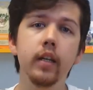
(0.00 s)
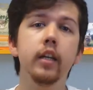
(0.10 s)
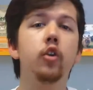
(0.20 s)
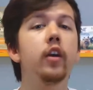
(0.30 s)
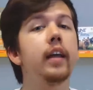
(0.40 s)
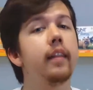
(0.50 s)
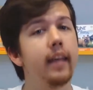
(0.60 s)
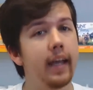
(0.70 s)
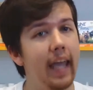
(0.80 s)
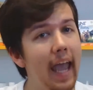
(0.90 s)
can agree
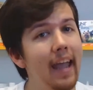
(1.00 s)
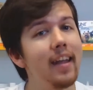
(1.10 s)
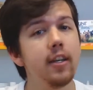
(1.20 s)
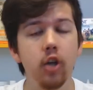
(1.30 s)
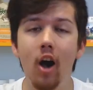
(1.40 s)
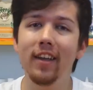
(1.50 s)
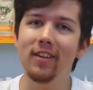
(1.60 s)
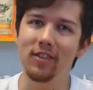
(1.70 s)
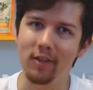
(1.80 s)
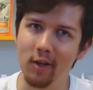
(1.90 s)
that cat and dog
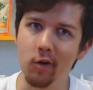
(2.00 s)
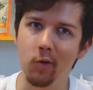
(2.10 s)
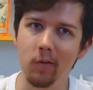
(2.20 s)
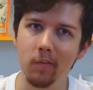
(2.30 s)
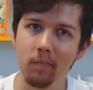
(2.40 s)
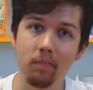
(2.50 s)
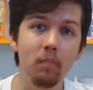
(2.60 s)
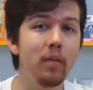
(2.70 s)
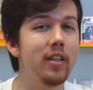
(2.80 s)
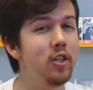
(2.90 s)
ears are cute,
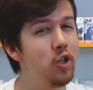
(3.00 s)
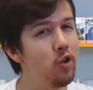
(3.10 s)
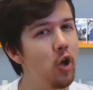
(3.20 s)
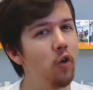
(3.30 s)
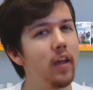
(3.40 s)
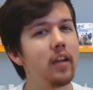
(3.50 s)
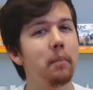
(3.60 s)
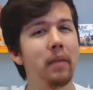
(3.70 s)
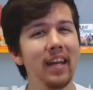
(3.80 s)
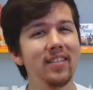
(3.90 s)
but did you know that your
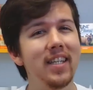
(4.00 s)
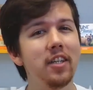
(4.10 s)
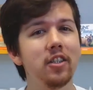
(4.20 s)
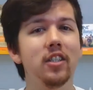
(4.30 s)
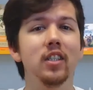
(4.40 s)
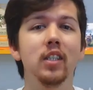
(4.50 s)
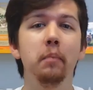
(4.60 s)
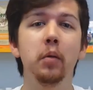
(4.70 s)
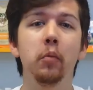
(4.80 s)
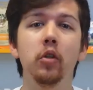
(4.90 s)
pet's ears are
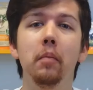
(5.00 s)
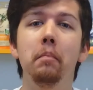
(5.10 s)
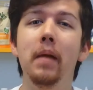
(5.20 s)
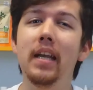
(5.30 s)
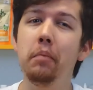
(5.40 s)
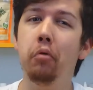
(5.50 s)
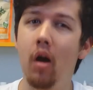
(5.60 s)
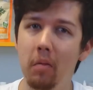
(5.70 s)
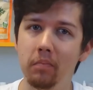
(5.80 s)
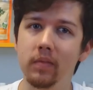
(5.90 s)
susceptible to many
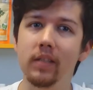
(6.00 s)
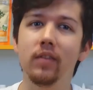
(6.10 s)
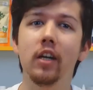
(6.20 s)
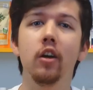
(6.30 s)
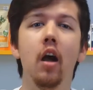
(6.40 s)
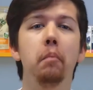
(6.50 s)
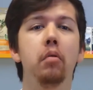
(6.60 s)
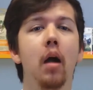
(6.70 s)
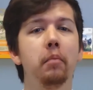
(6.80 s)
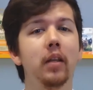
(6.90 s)
problems if they are not
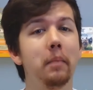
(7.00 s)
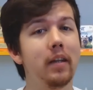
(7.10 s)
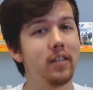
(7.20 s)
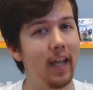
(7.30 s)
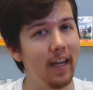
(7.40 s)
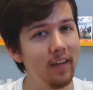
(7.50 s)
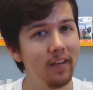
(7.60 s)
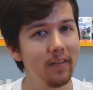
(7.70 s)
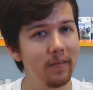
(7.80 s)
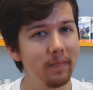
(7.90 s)
properly maintained?
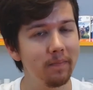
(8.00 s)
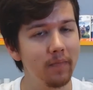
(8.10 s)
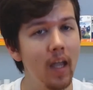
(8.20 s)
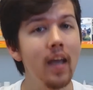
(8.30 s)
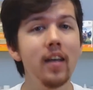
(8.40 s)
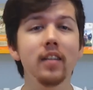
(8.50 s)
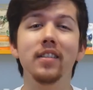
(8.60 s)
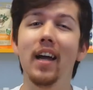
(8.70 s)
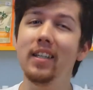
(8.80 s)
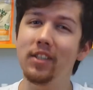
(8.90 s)

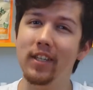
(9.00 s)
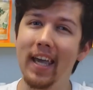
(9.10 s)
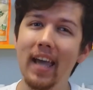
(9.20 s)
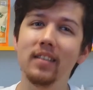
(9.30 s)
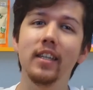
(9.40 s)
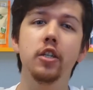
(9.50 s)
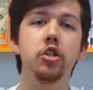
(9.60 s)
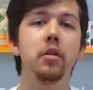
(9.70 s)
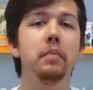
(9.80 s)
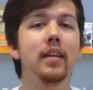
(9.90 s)
Signs your cat's ears
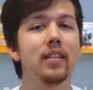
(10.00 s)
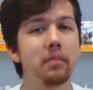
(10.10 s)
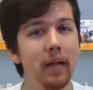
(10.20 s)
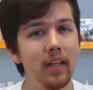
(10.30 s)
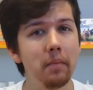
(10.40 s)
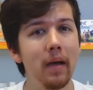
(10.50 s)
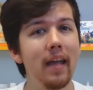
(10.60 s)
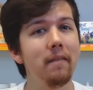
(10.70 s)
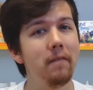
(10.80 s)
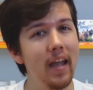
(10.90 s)
should be inspected by
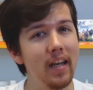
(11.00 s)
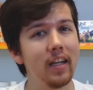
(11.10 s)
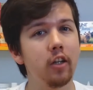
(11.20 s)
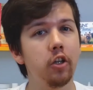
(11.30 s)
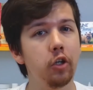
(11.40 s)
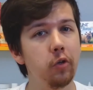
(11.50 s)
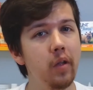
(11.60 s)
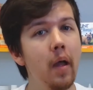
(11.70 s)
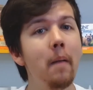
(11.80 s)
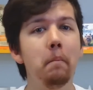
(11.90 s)
a vet
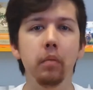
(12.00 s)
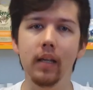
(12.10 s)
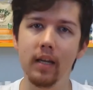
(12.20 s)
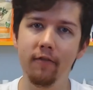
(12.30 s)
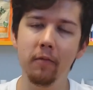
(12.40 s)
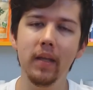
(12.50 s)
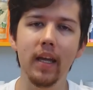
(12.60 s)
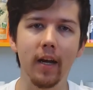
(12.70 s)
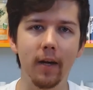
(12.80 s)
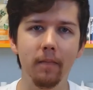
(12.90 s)
include bleeding from the
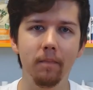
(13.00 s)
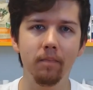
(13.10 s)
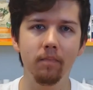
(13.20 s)
ear,